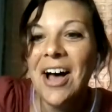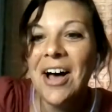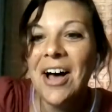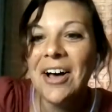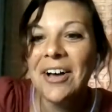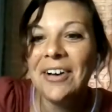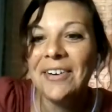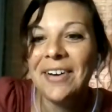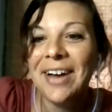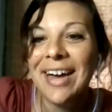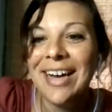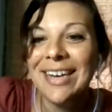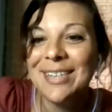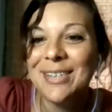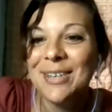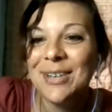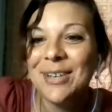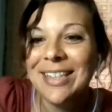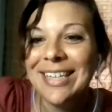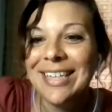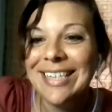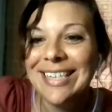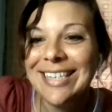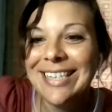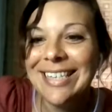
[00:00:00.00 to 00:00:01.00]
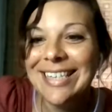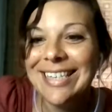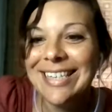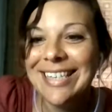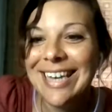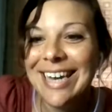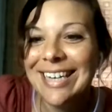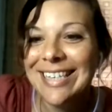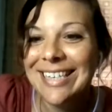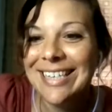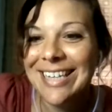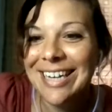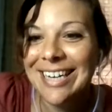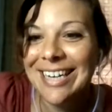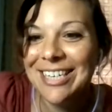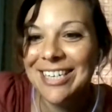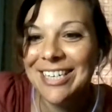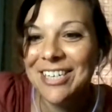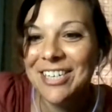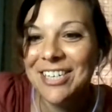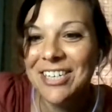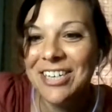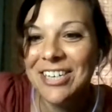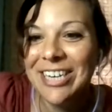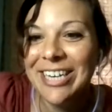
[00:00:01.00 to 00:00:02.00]
Okay, so Lindsay says that
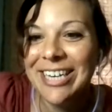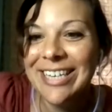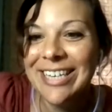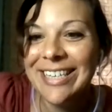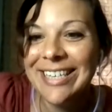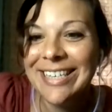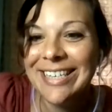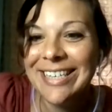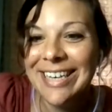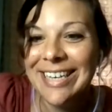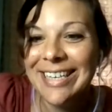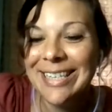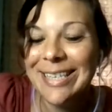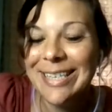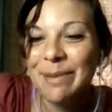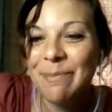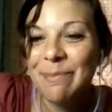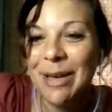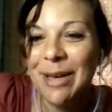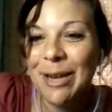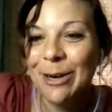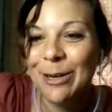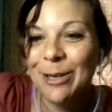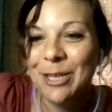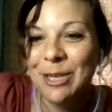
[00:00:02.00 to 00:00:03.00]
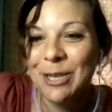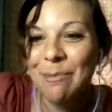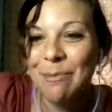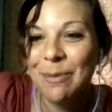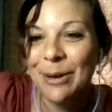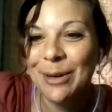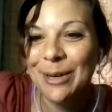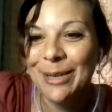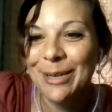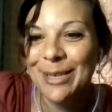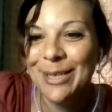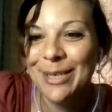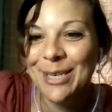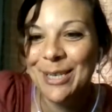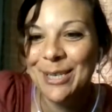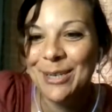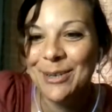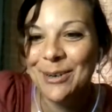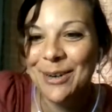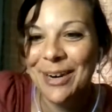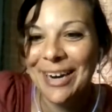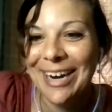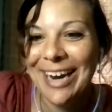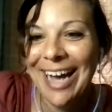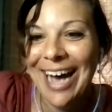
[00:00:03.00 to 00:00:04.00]
she sent some energy balls to
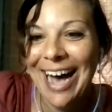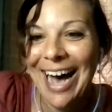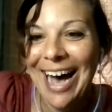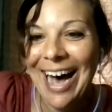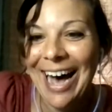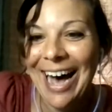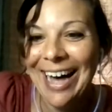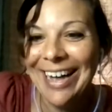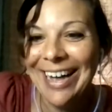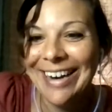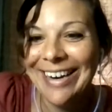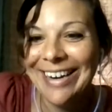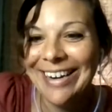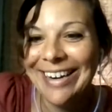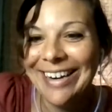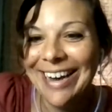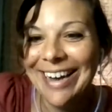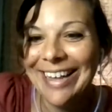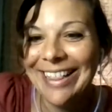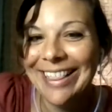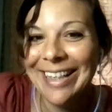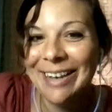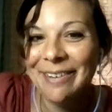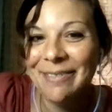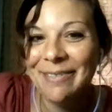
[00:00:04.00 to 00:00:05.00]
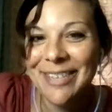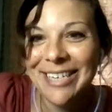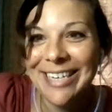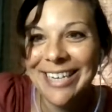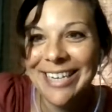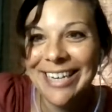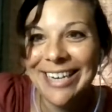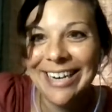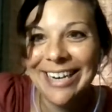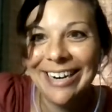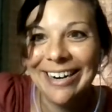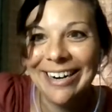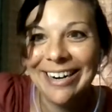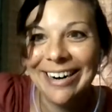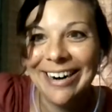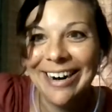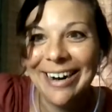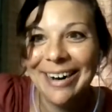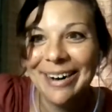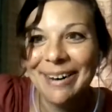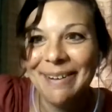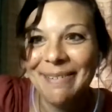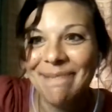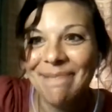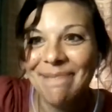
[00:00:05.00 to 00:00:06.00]
her cat. I'd love to hear
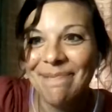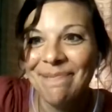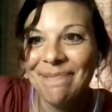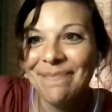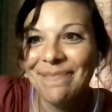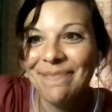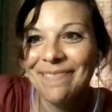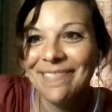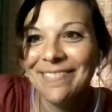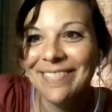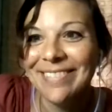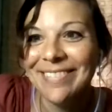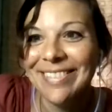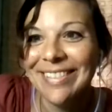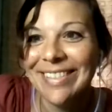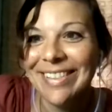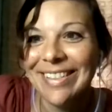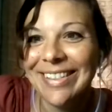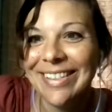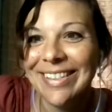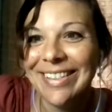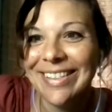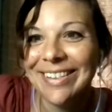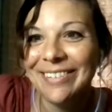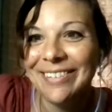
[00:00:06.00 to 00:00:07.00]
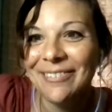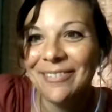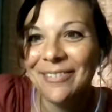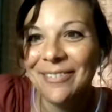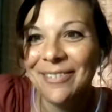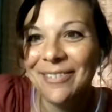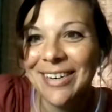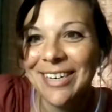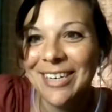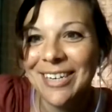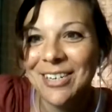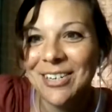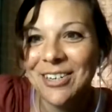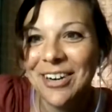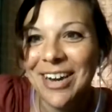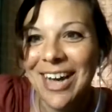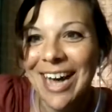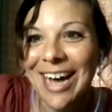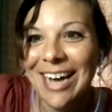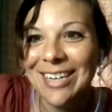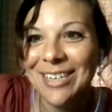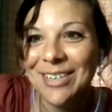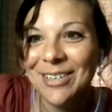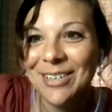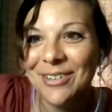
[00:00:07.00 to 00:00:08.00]
what did your
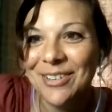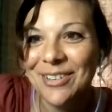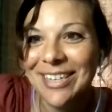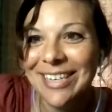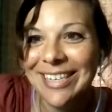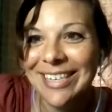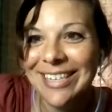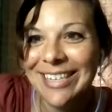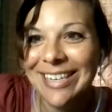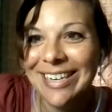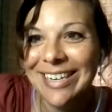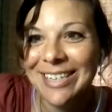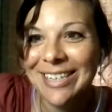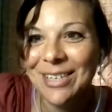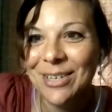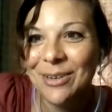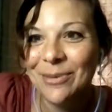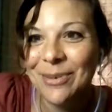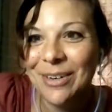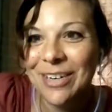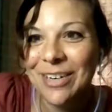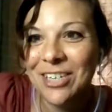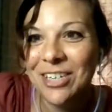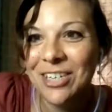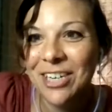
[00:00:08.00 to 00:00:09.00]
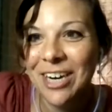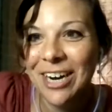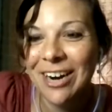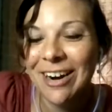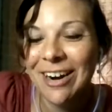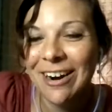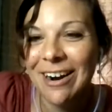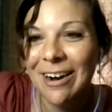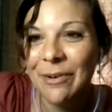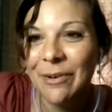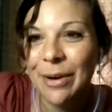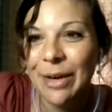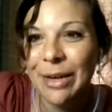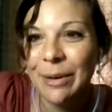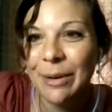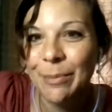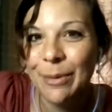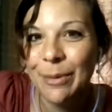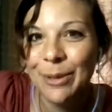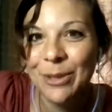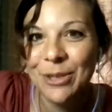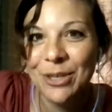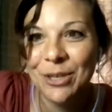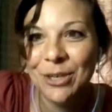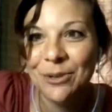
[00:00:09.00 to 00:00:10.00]
cat do, Lindsay? Do you want to share? I'll
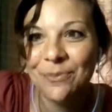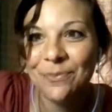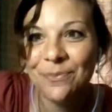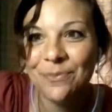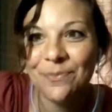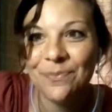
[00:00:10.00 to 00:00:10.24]
unmute you.